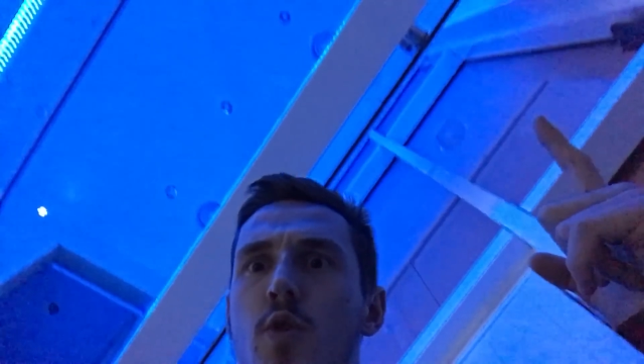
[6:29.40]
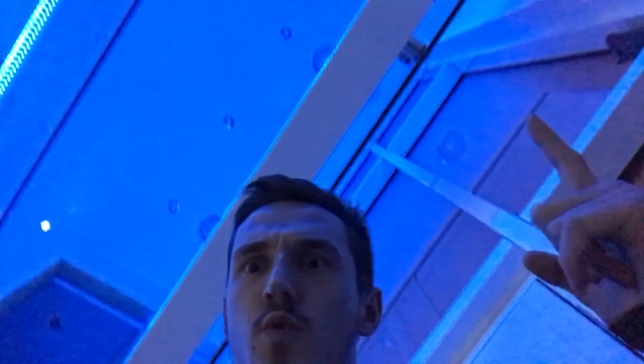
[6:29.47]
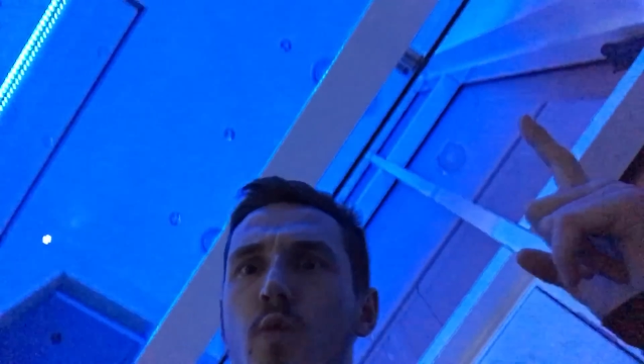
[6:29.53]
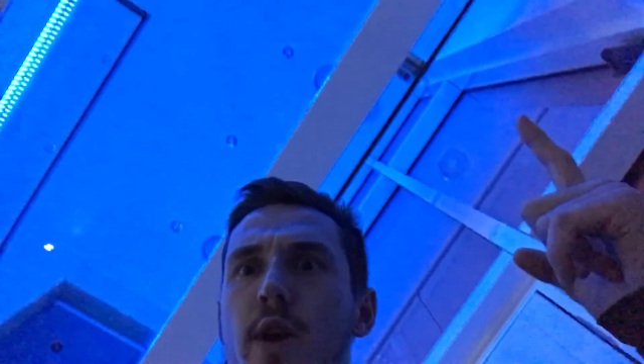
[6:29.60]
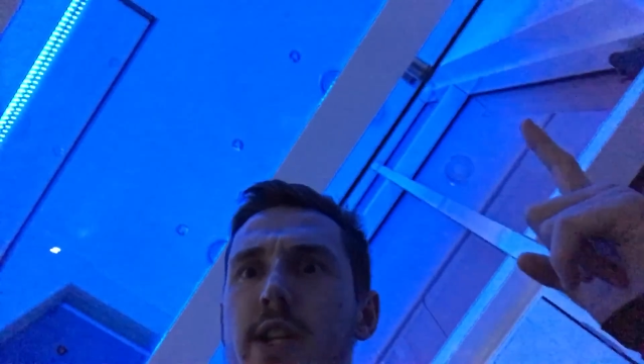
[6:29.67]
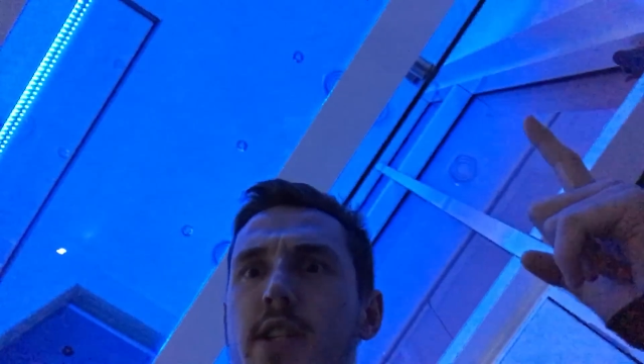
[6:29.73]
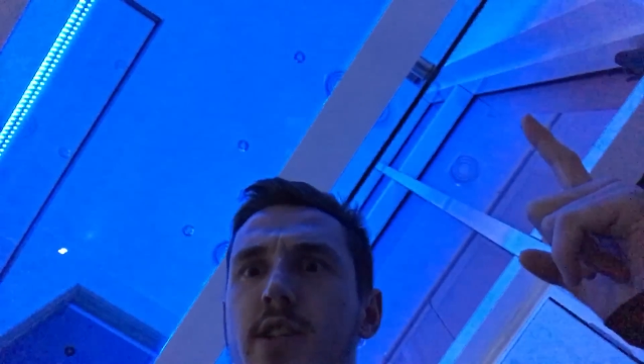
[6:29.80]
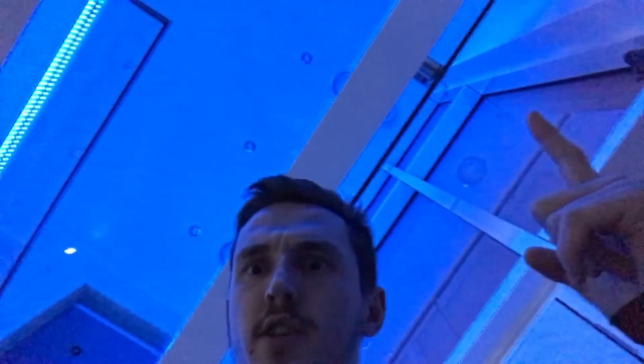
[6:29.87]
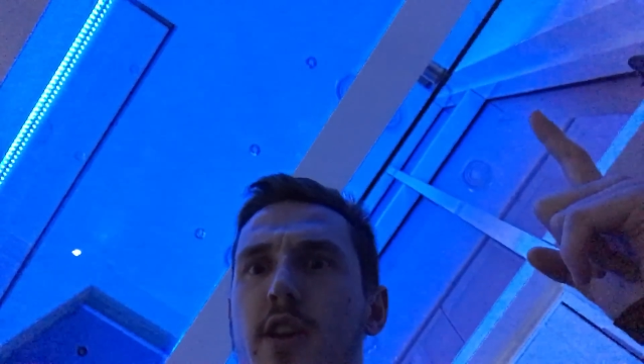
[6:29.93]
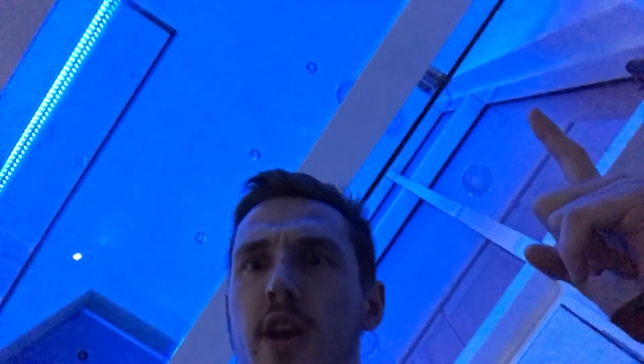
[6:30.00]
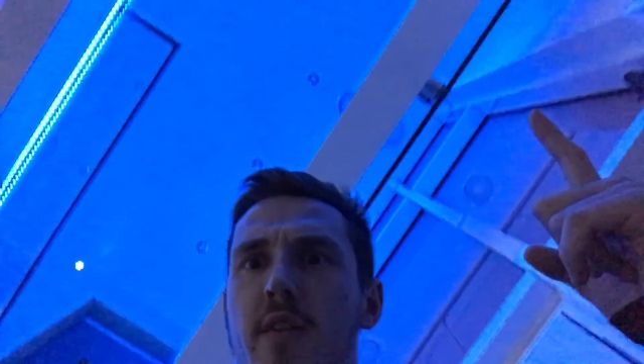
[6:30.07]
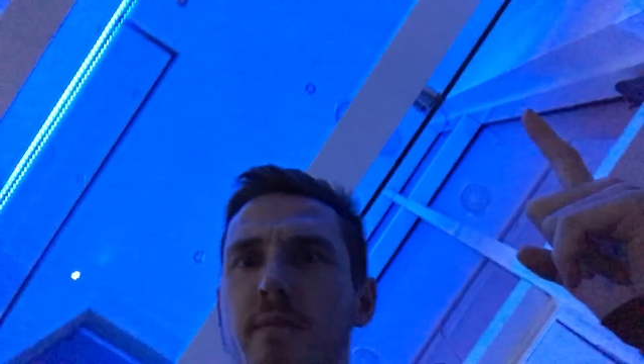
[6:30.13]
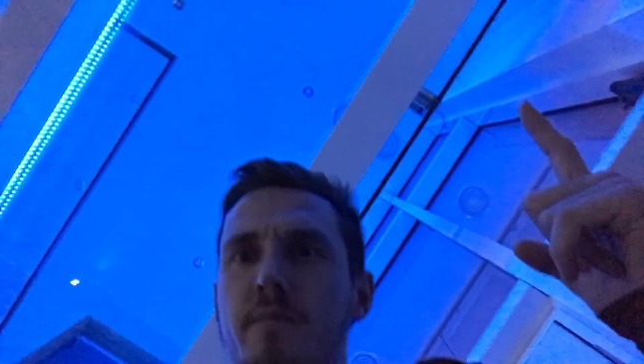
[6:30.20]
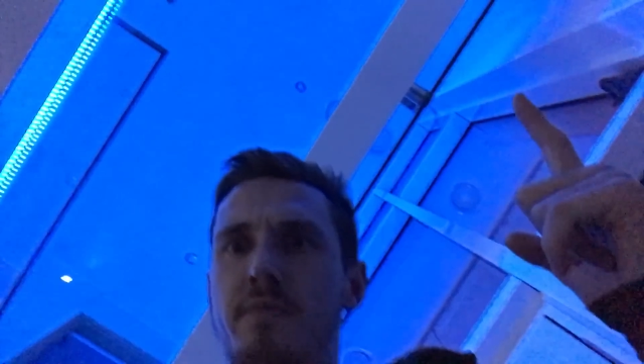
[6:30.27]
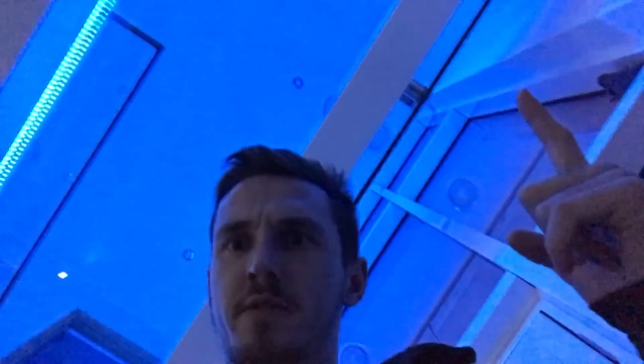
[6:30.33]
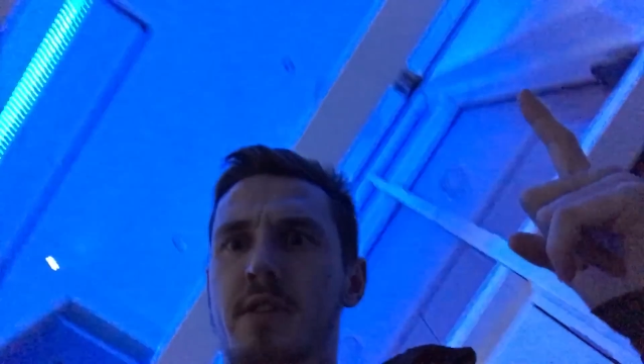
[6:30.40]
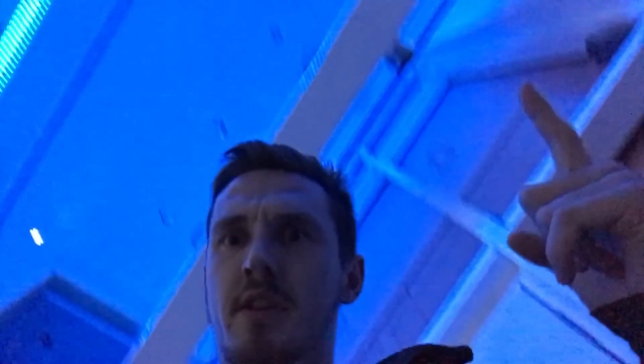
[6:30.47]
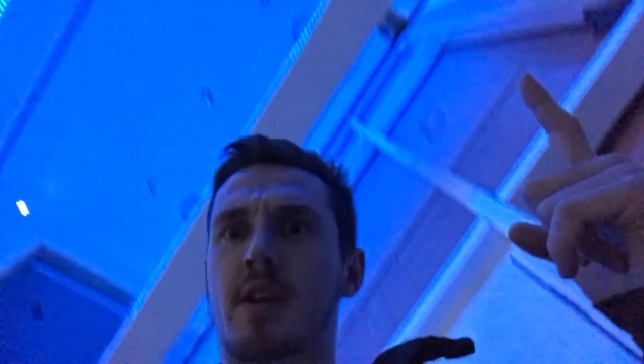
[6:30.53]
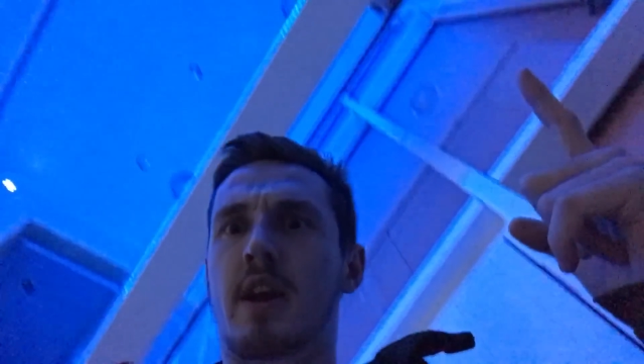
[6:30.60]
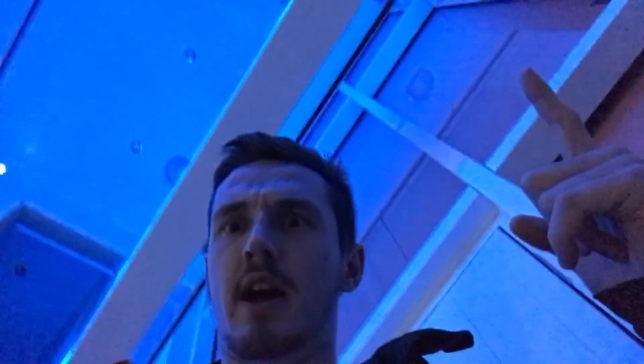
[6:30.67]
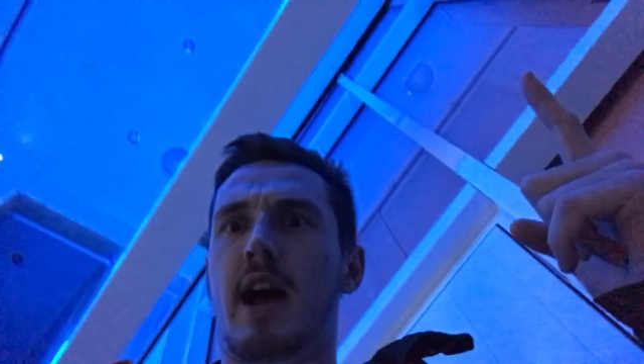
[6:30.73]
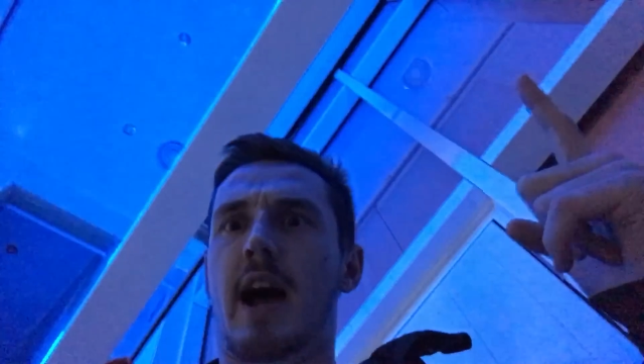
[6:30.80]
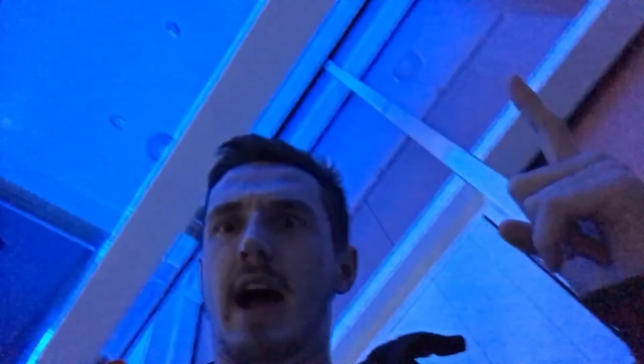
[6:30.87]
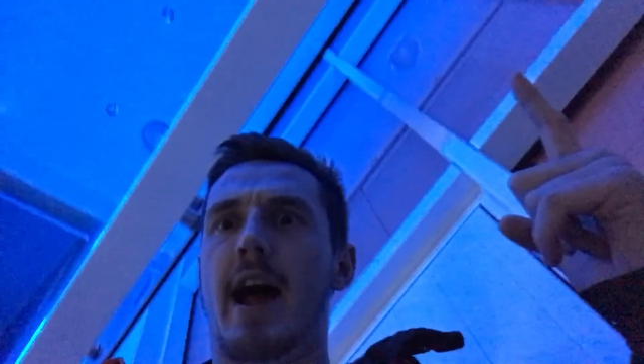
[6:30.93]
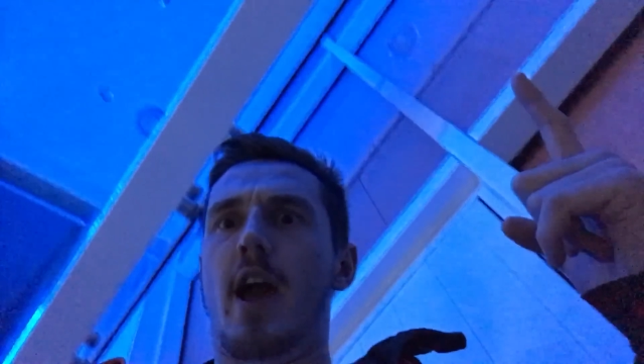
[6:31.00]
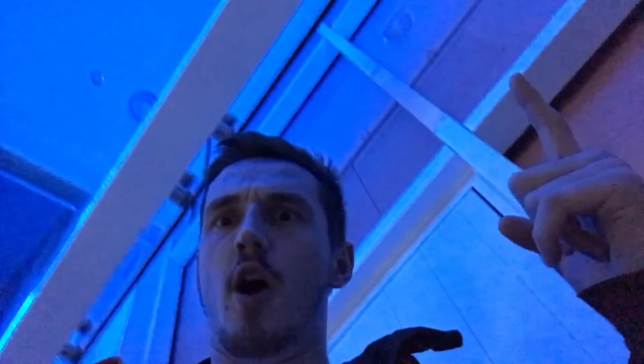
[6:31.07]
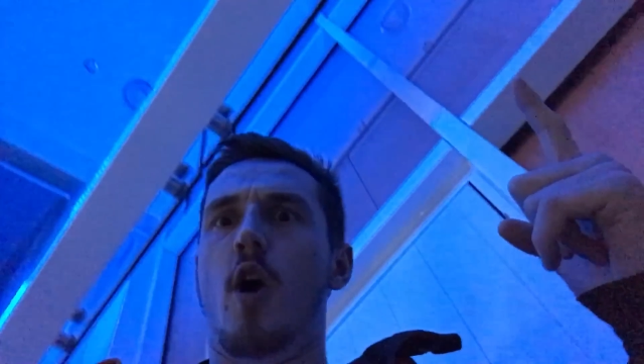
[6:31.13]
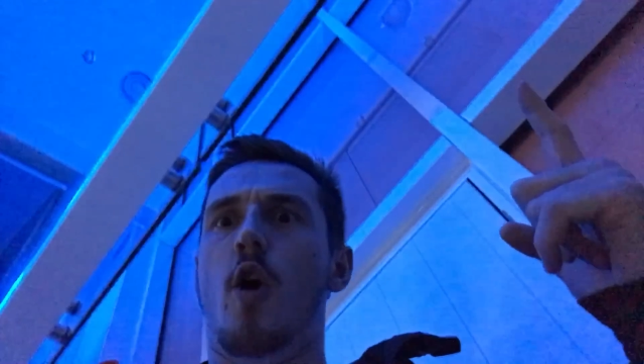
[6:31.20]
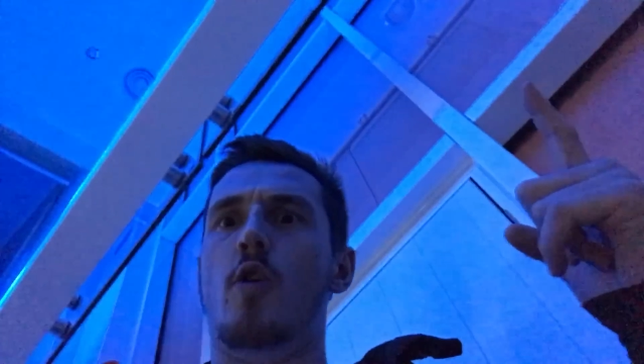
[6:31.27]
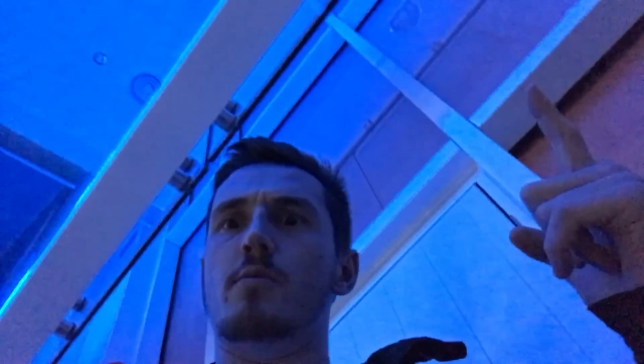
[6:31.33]
What? I
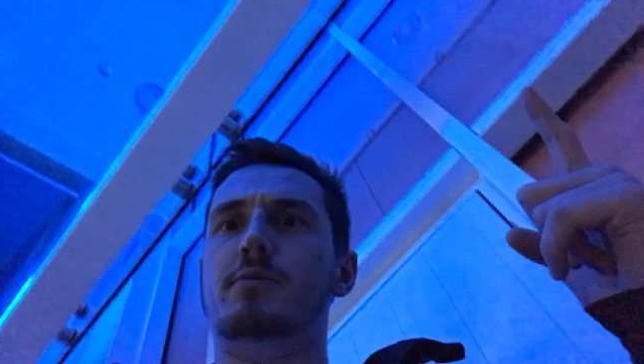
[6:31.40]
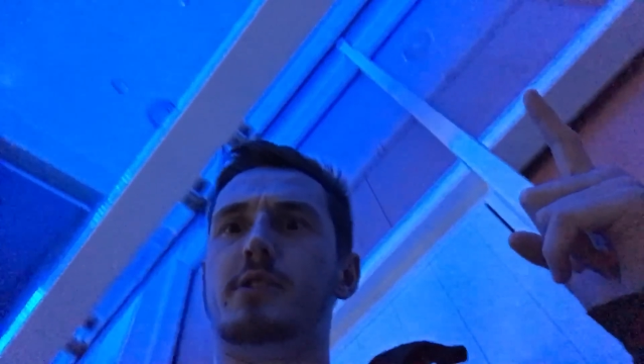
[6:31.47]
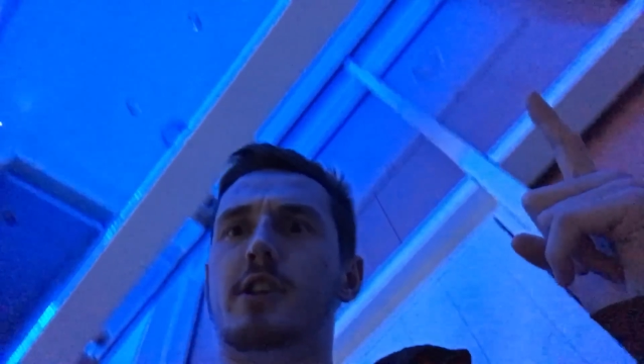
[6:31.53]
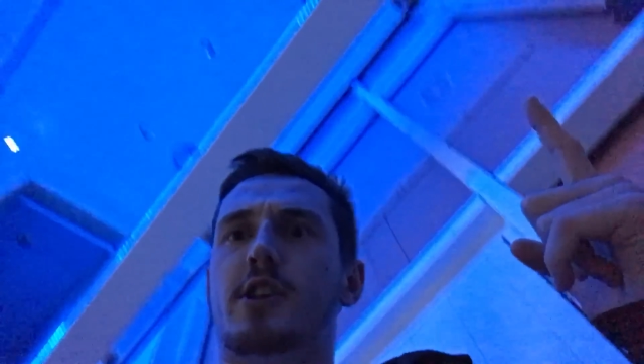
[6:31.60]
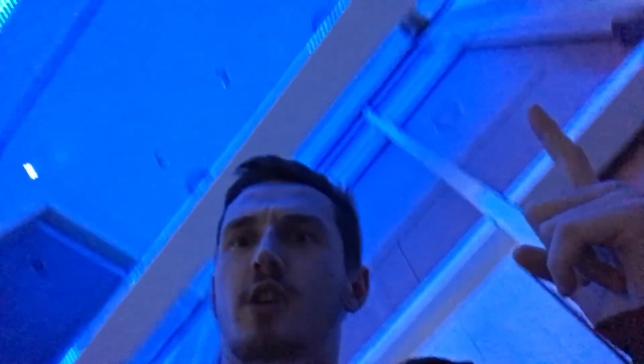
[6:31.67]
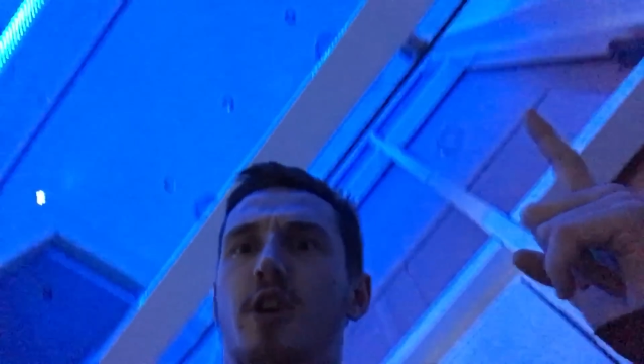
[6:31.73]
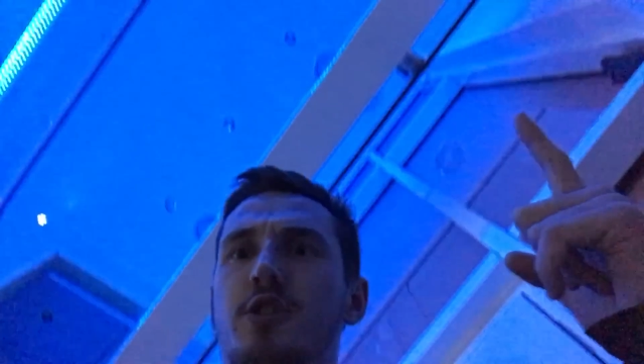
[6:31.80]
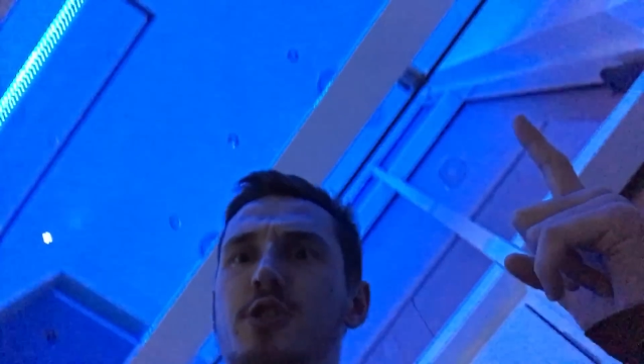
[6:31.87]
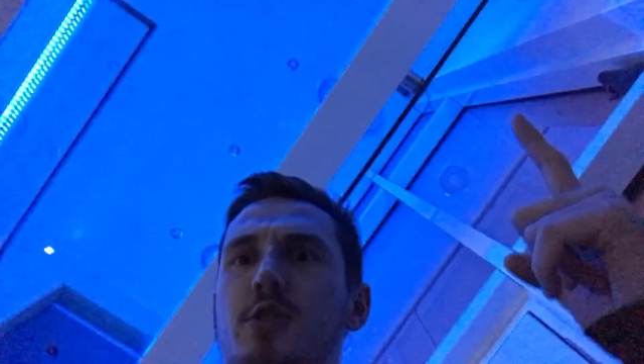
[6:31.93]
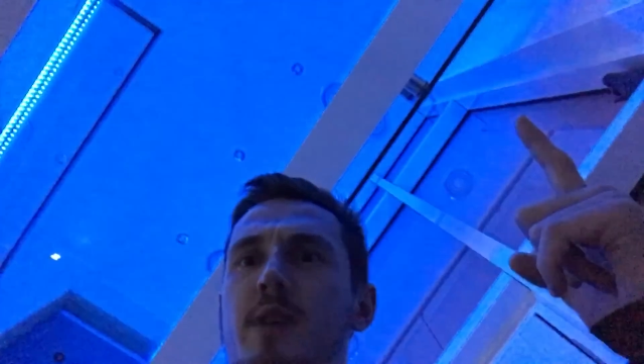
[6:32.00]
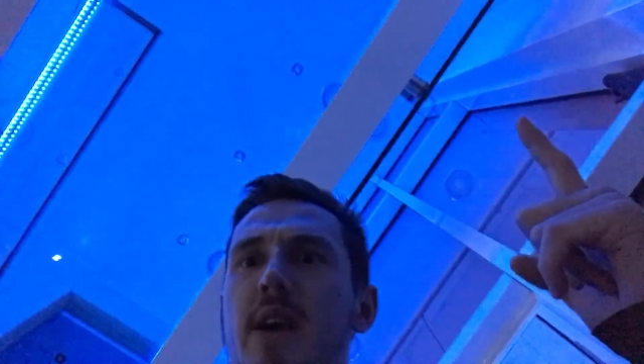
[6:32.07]
hope to God you